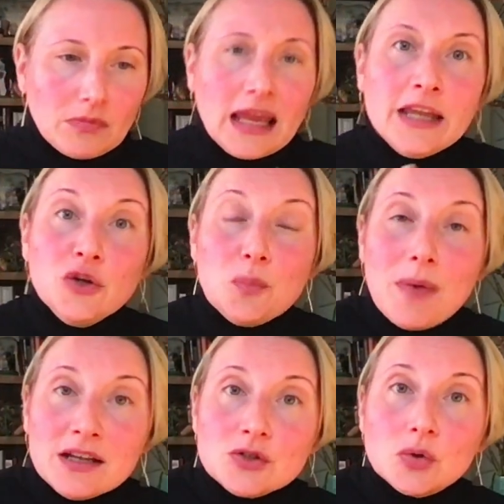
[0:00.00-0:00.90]
and you
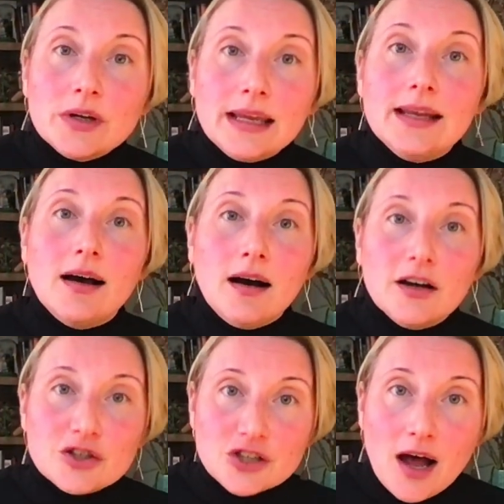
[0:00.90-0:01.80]
mentor in
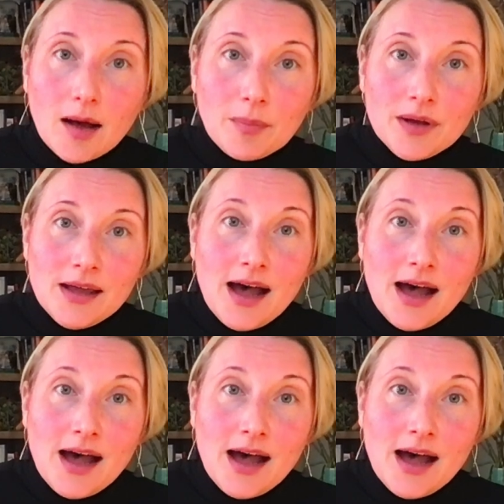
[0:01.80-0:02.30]
a shop,